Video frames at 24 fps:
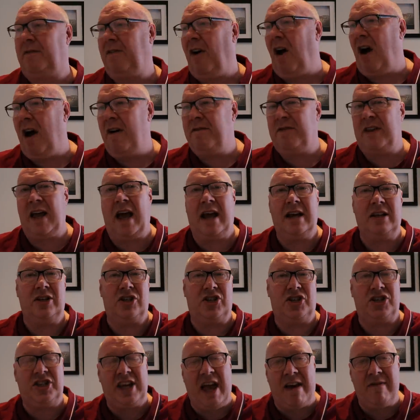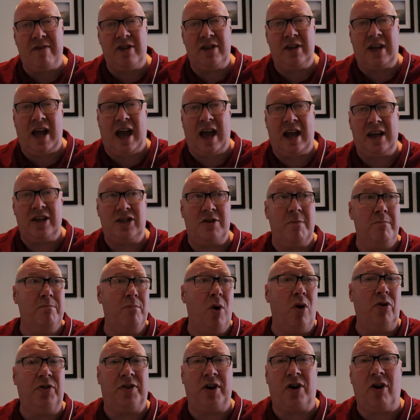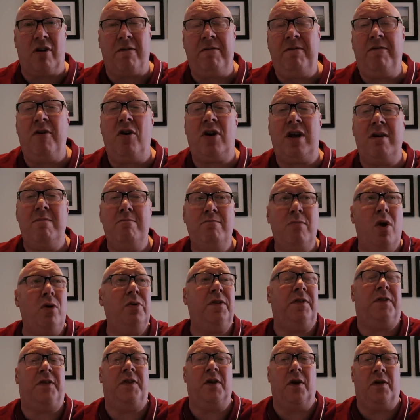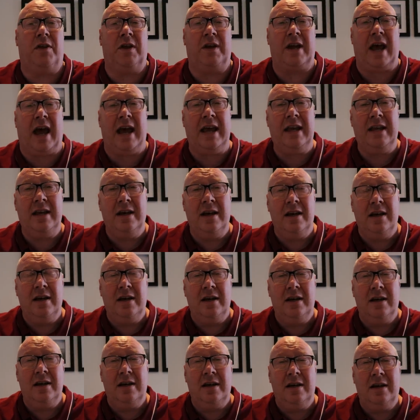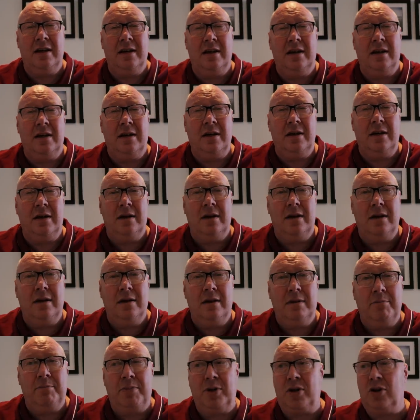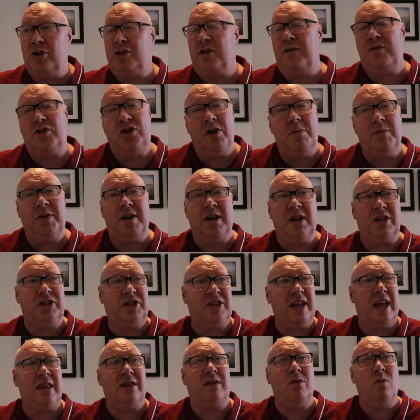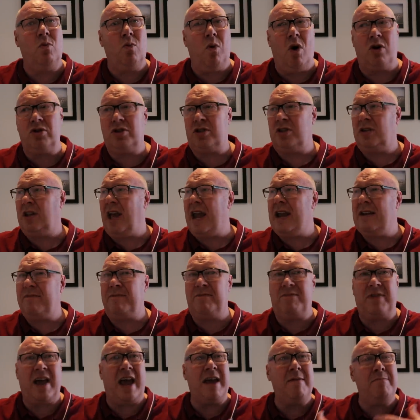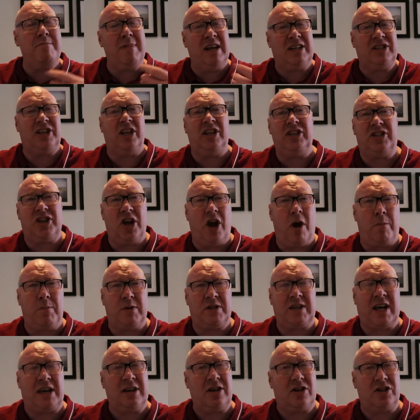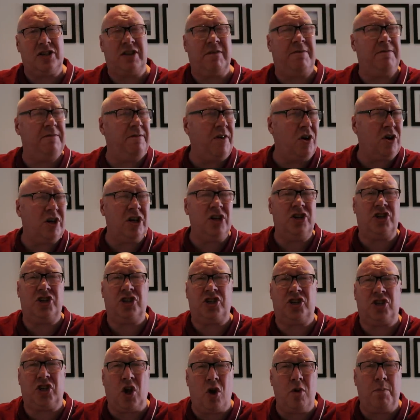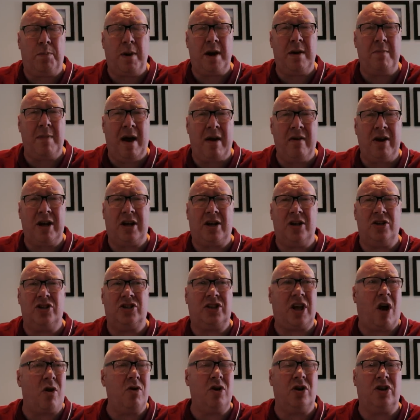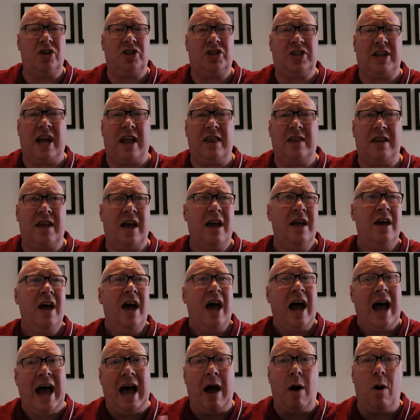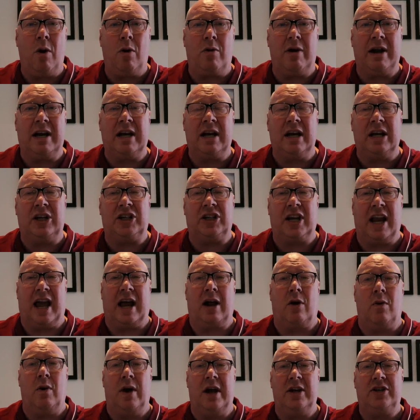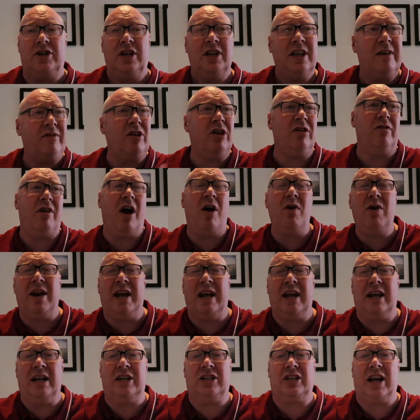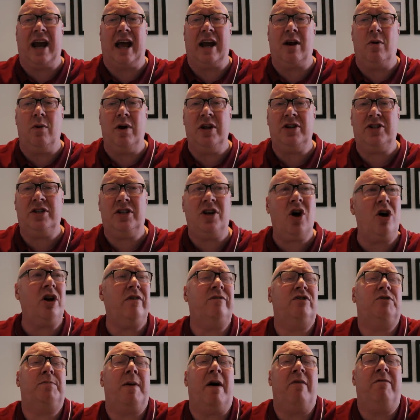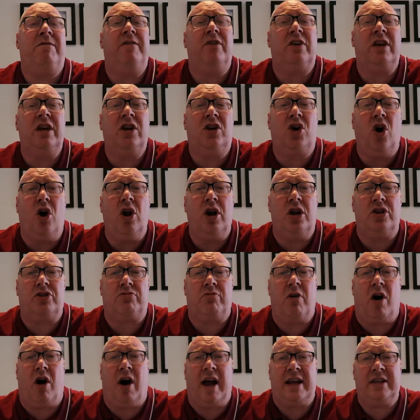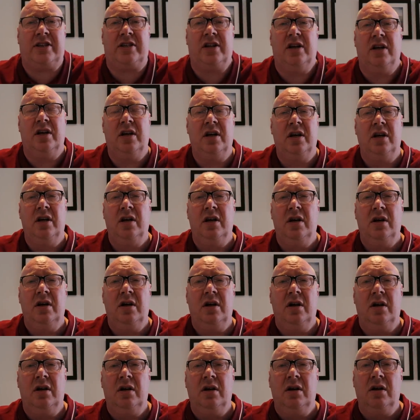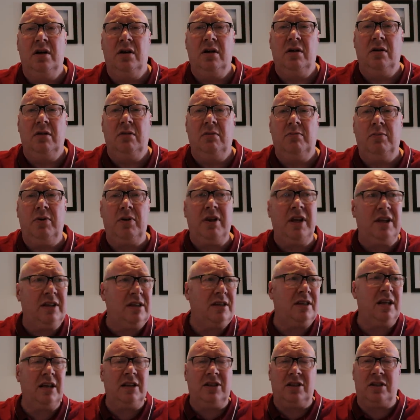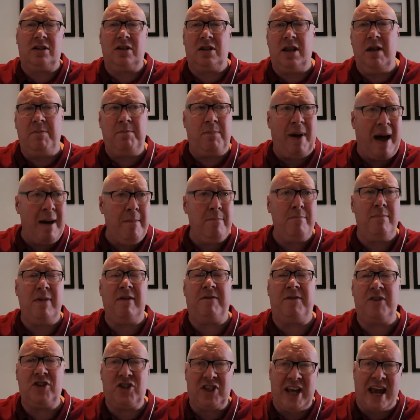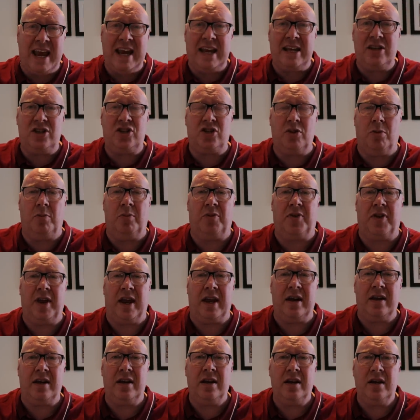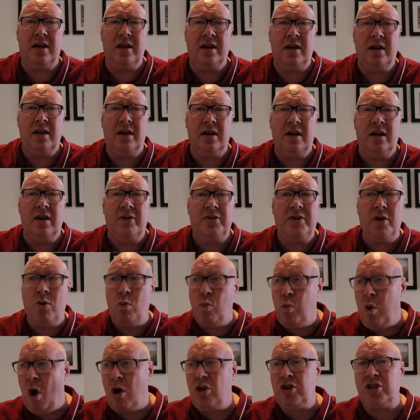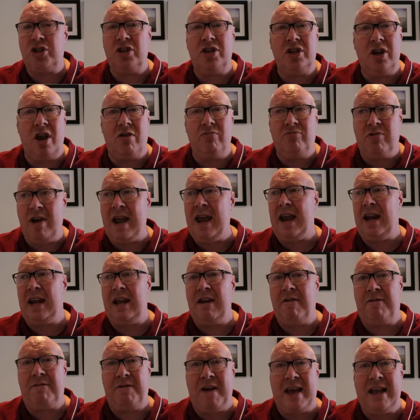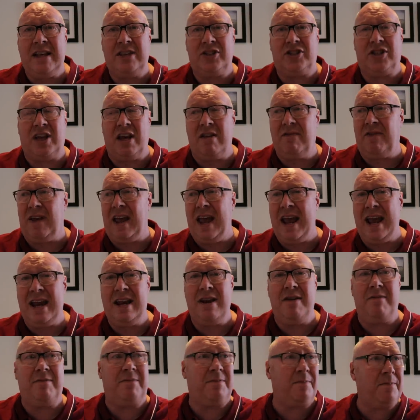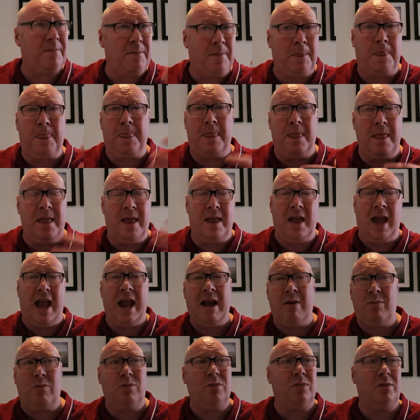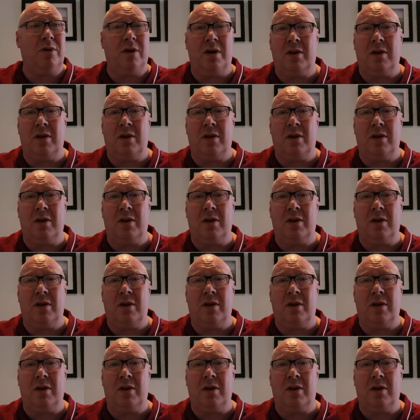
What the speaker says: 5 days, 7 days, a month. I got a fucking month the other day. Because of something I said that was, they misinterpreted. Because the fucking stupid Americans don't understand our English language. They've got their own English language. They can't even spell fucking colours right. But they banned me for saying something that wasn't really offensive in it.